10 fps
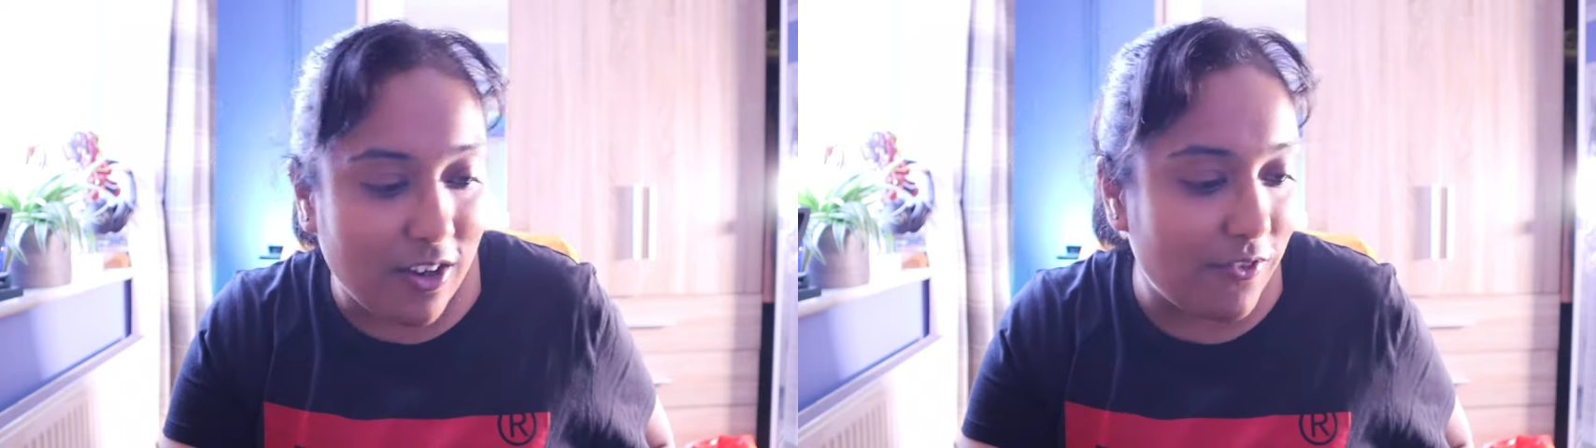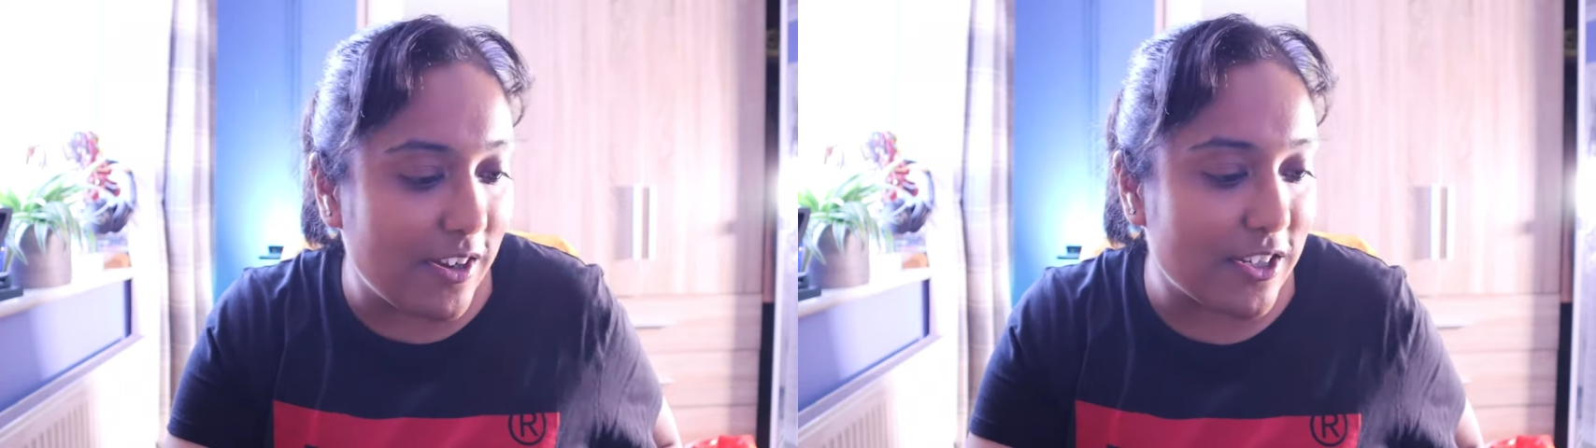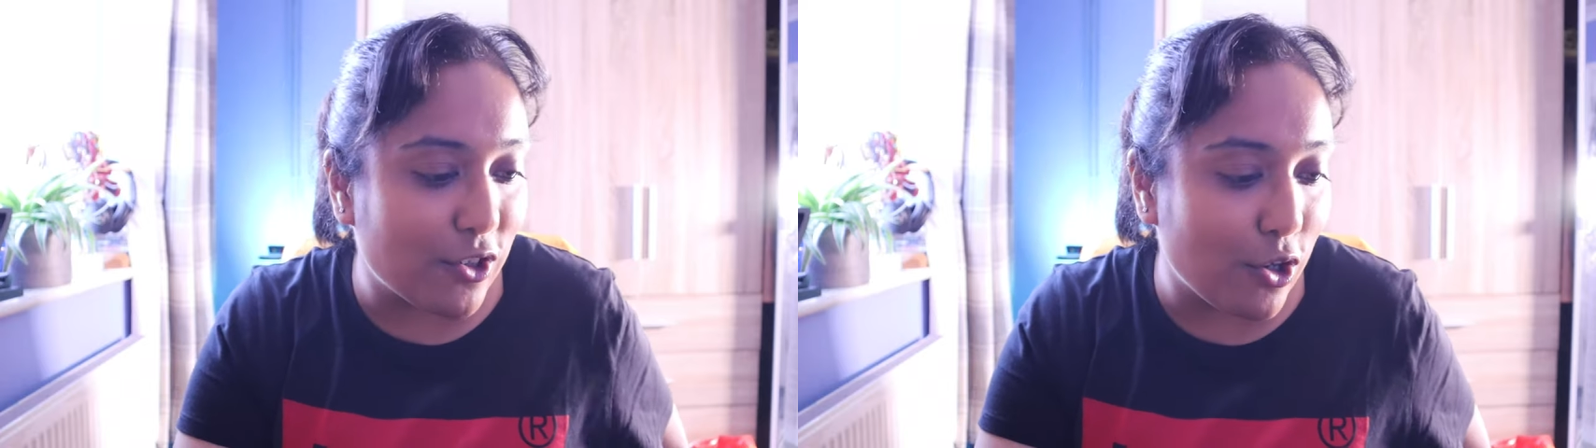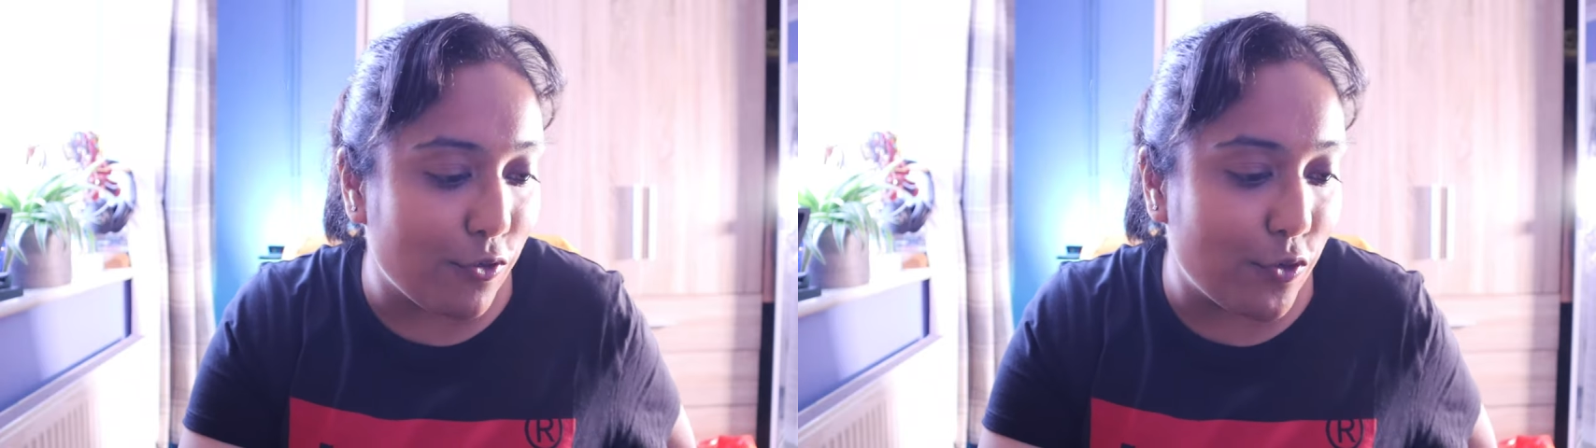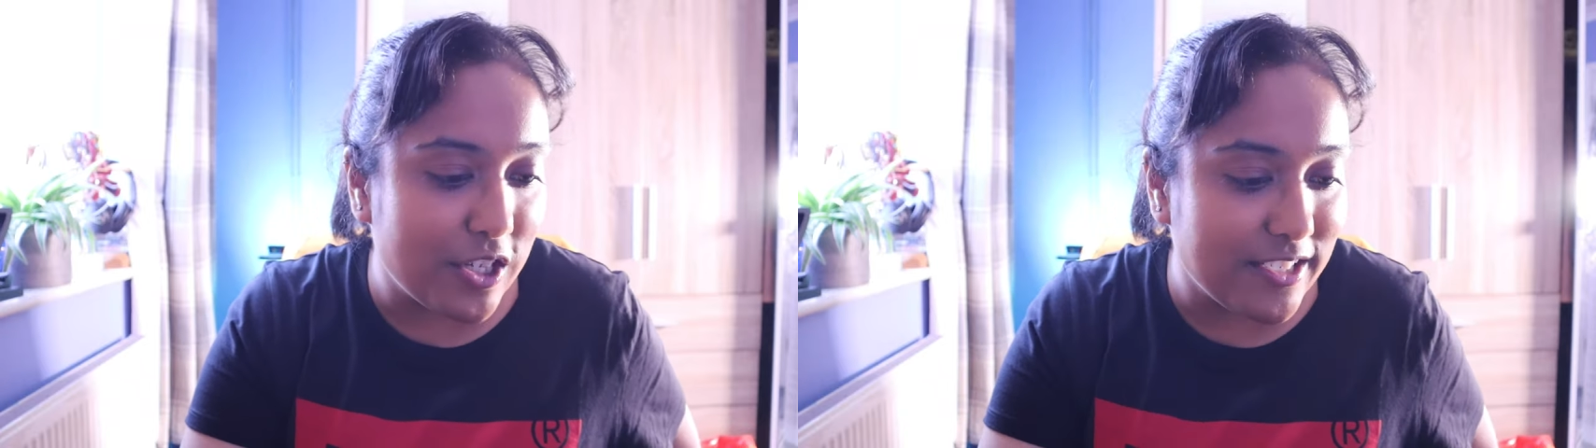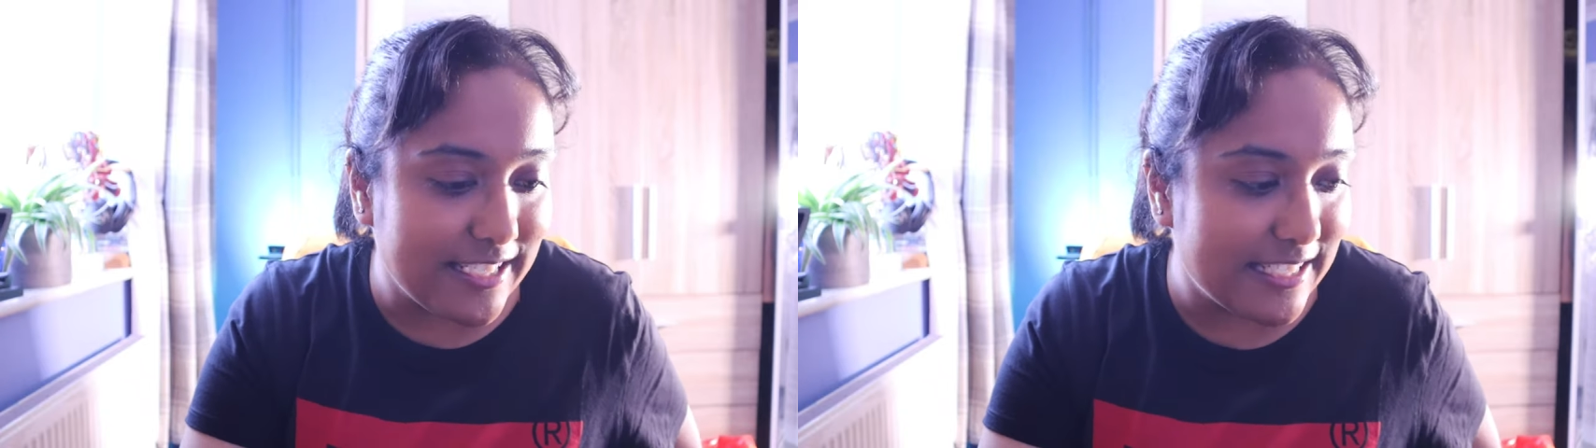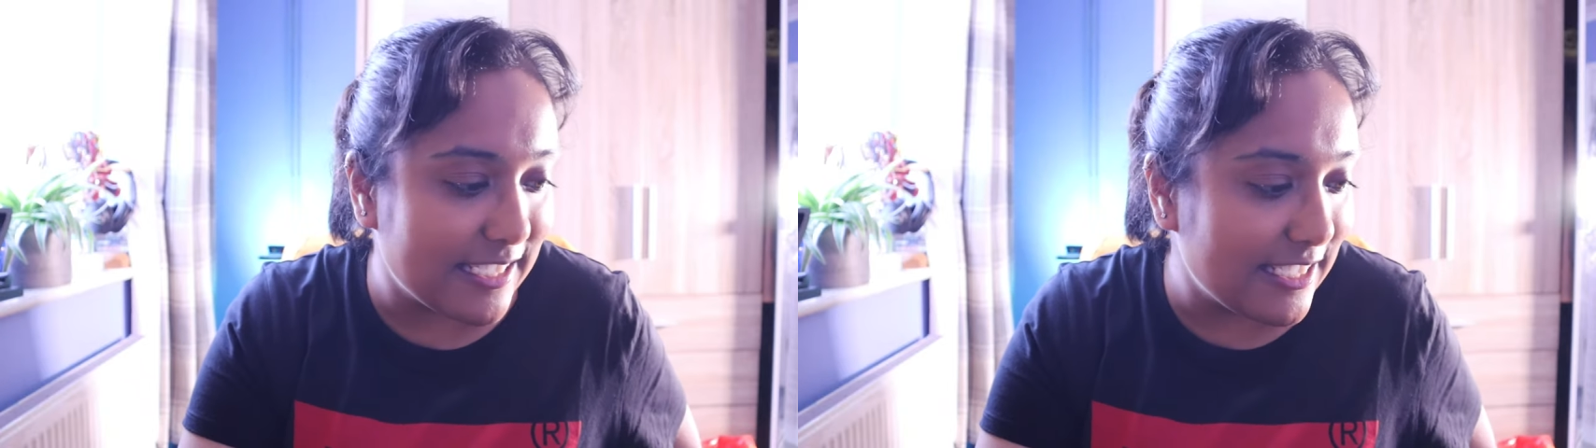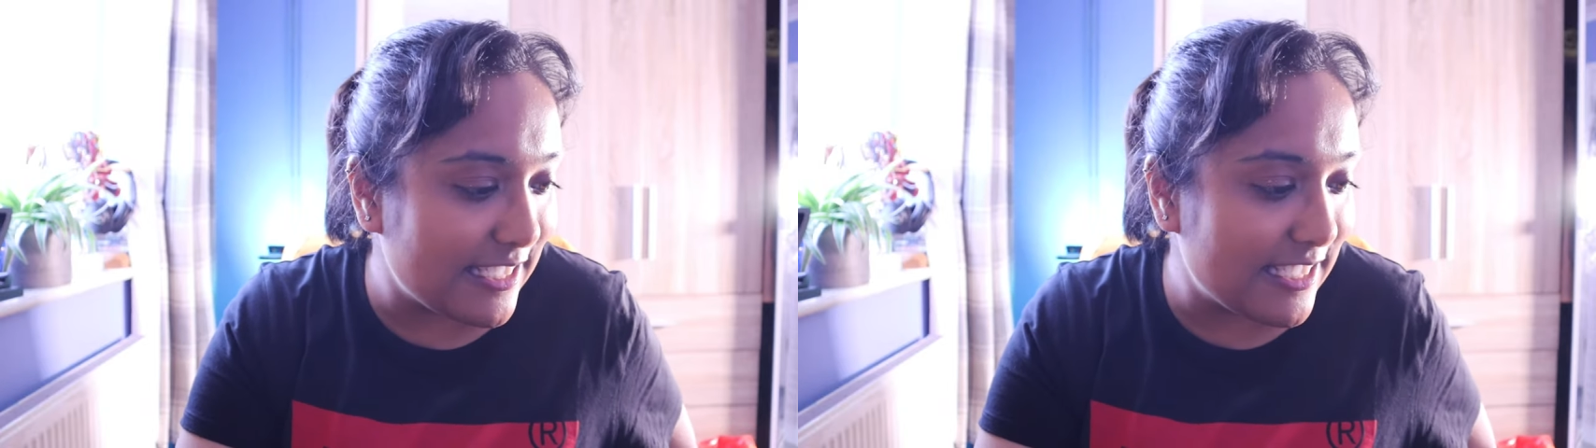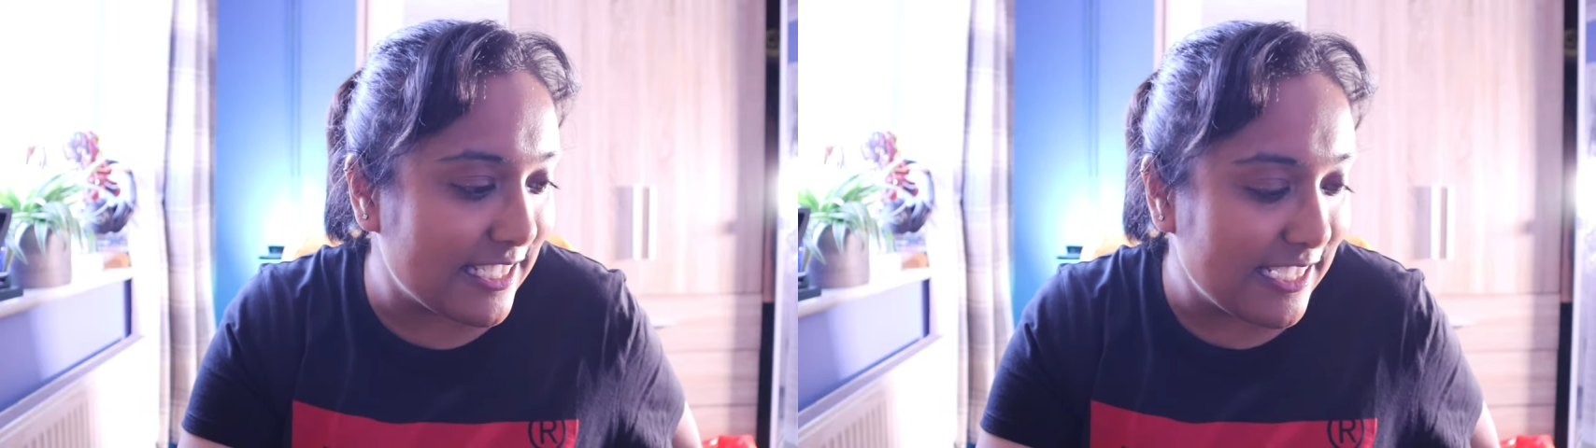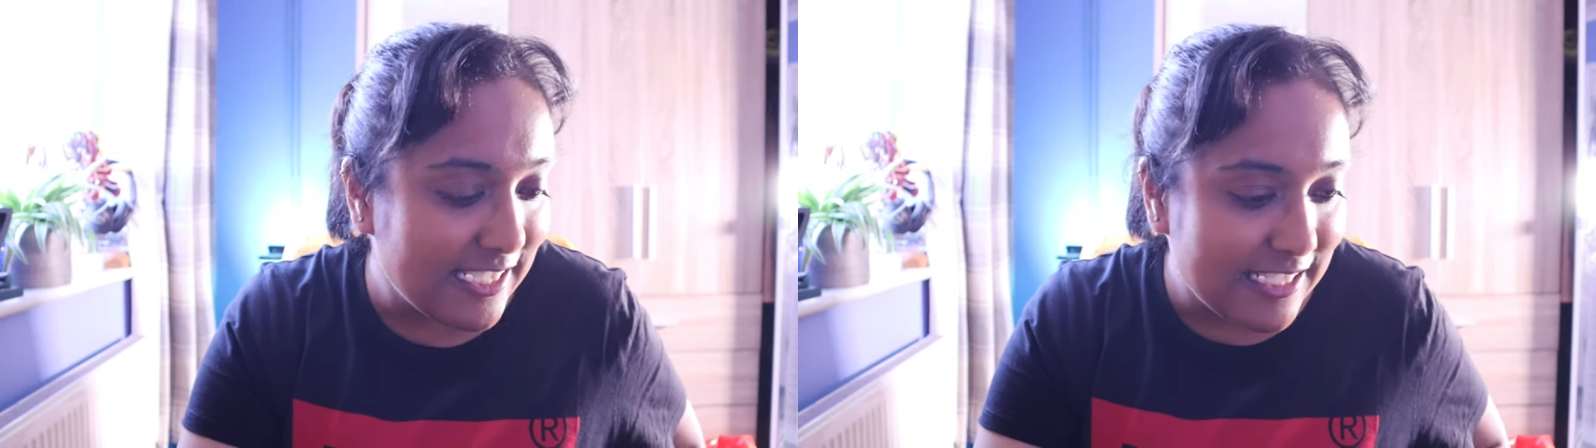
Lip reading: can't find a cloth when you need it.